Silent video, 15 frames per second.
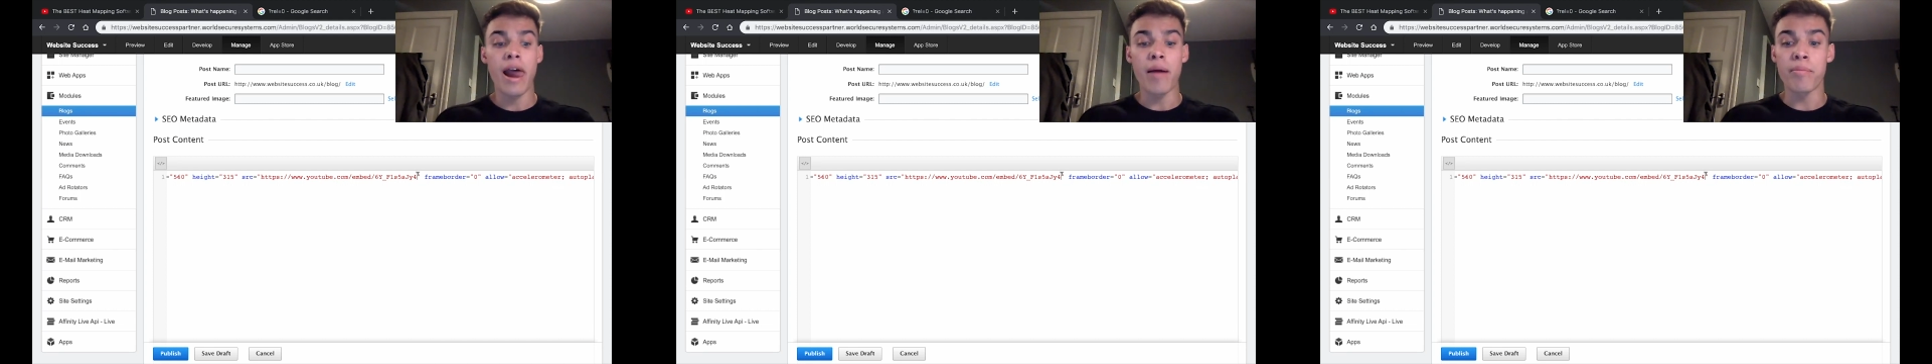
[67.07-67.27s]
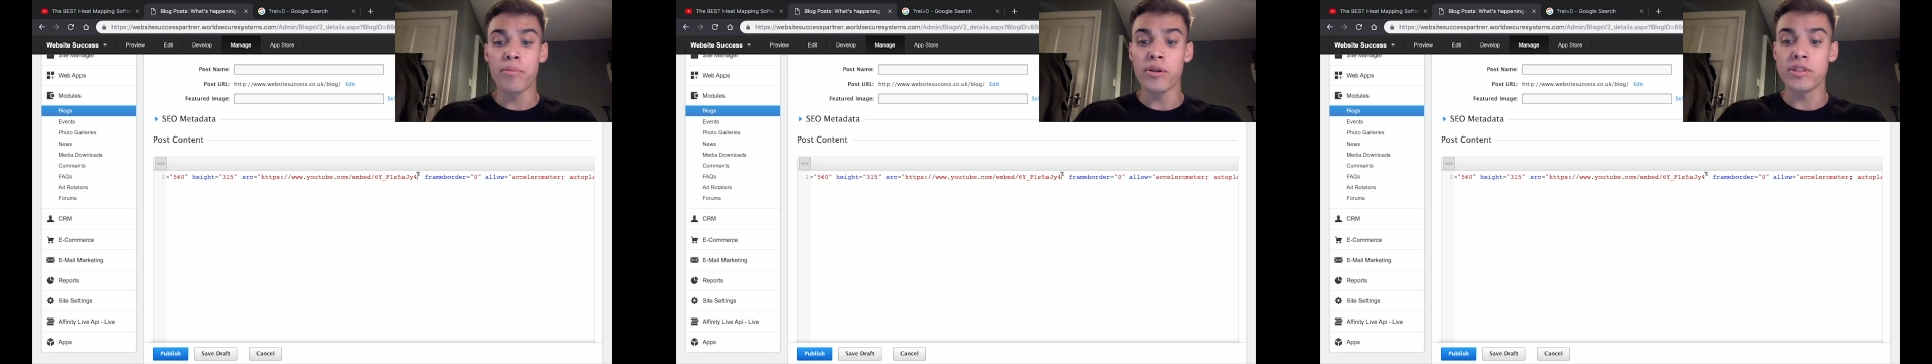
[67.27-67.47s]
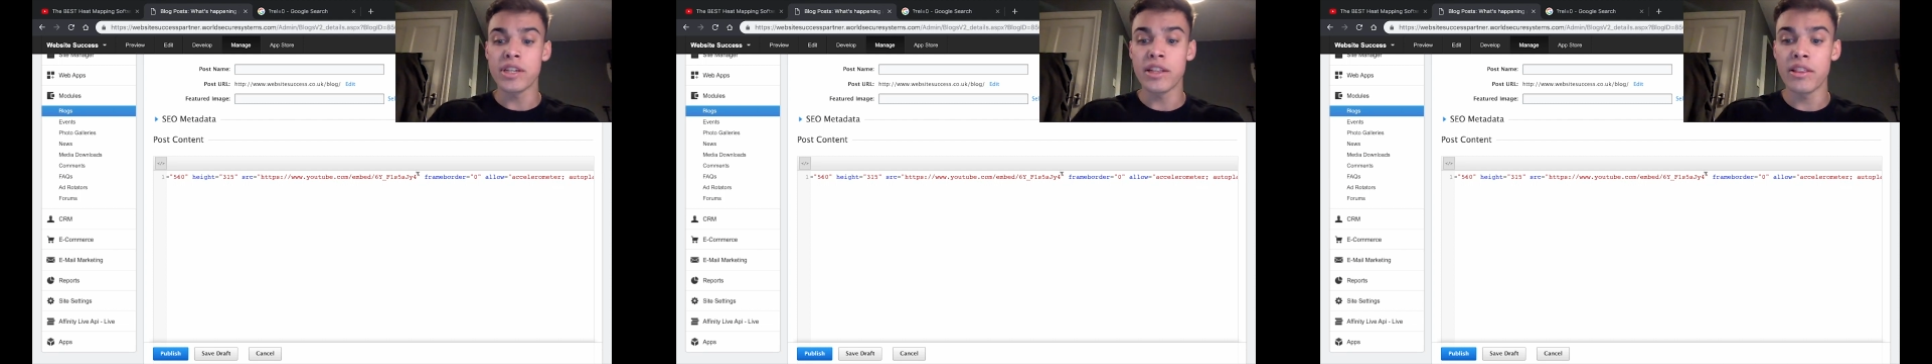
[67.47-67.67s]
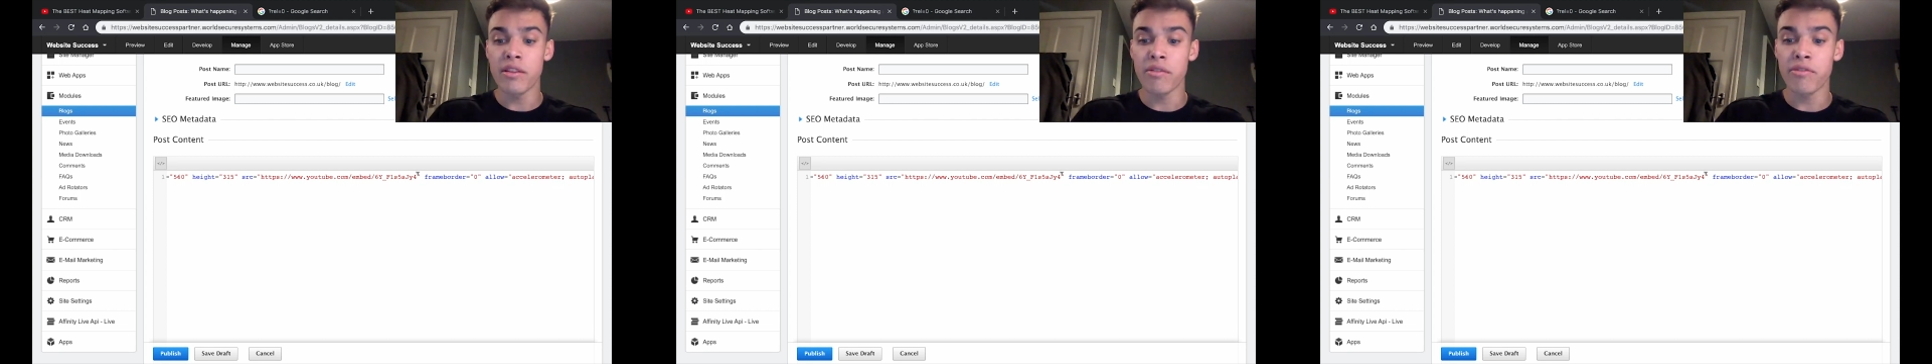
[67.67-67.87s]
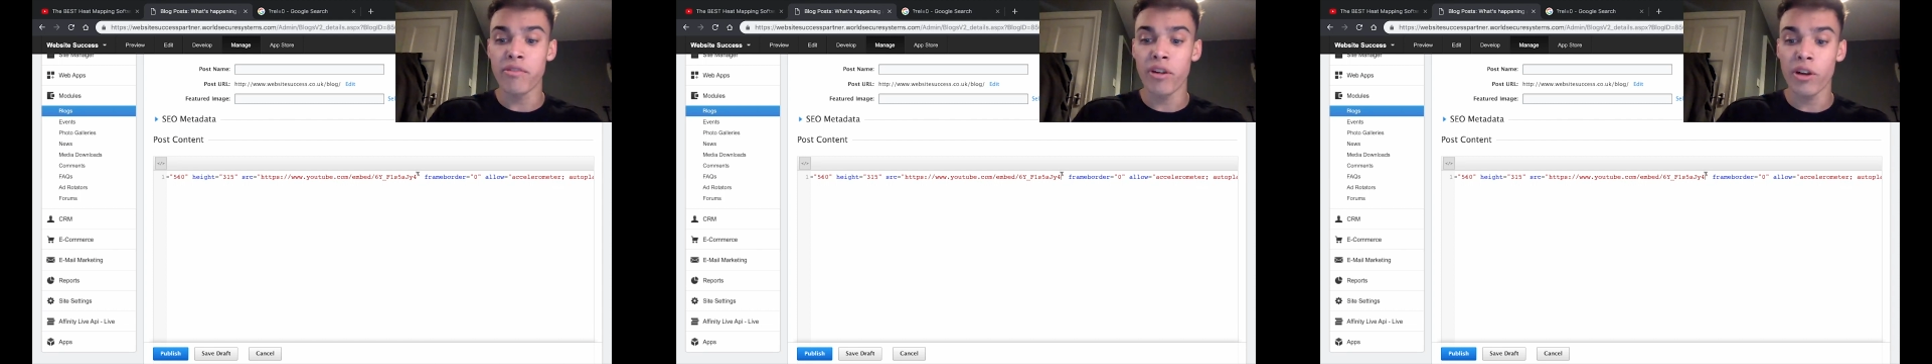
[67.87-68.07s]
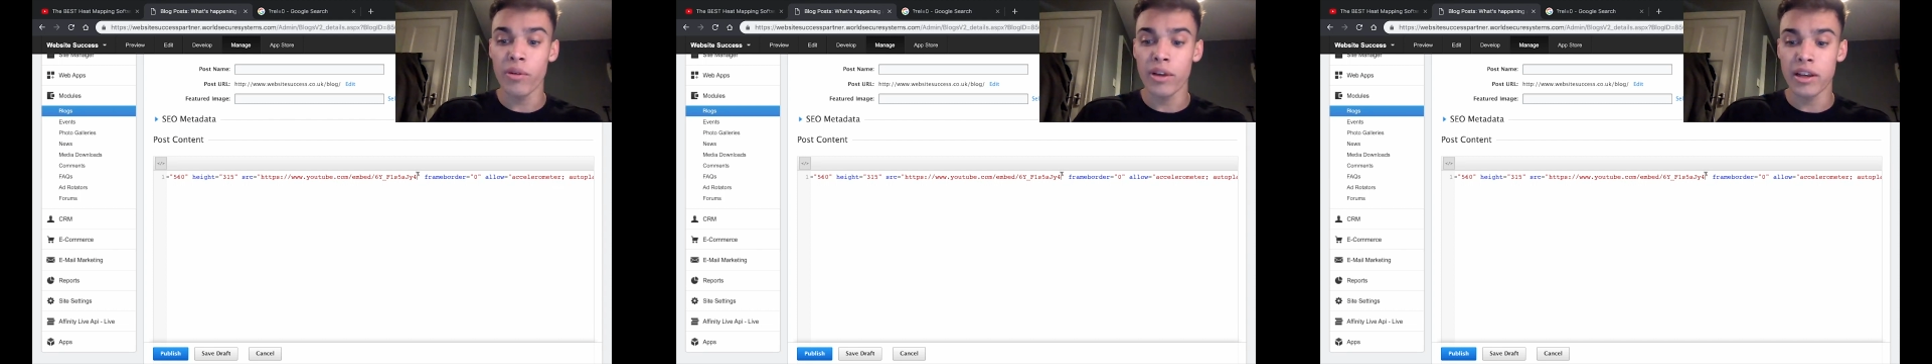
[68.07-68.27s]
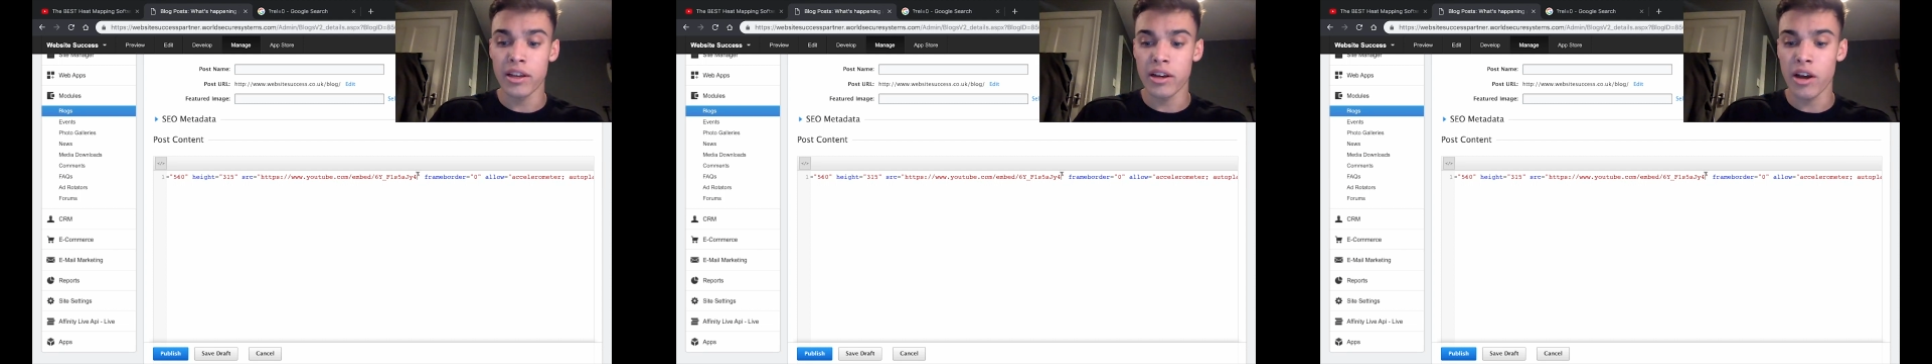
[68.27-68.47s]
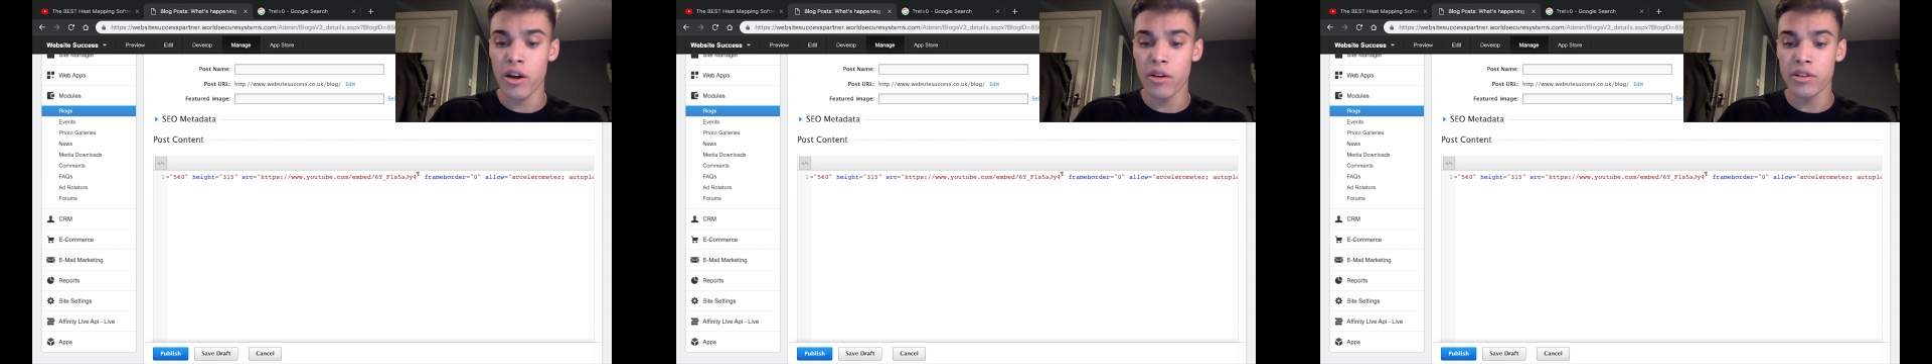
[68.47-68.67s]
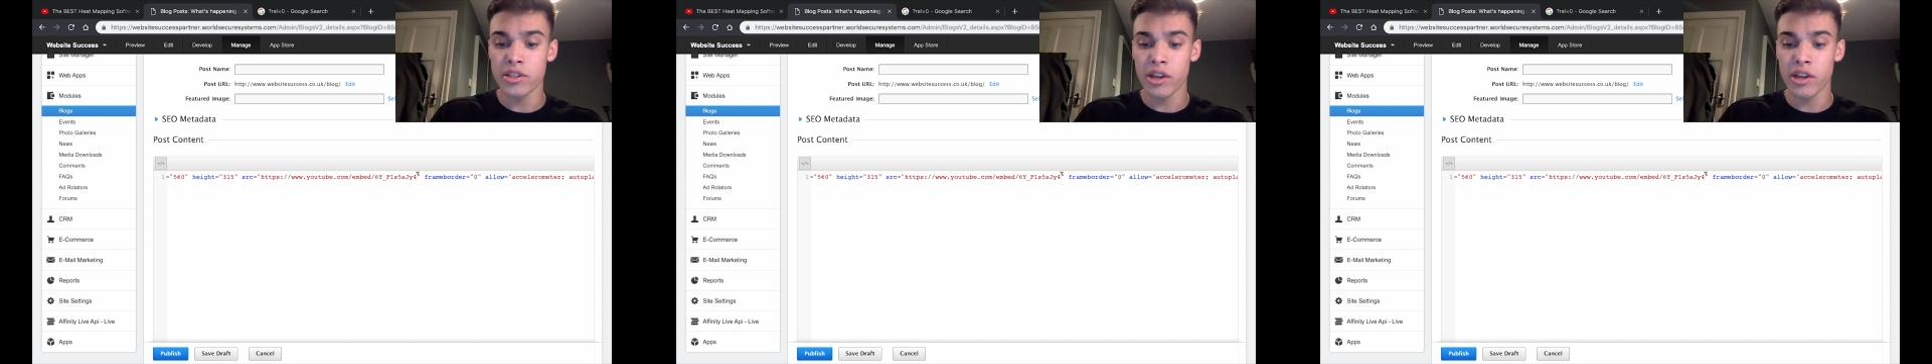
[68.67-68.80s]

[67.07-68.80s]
and put in the following code.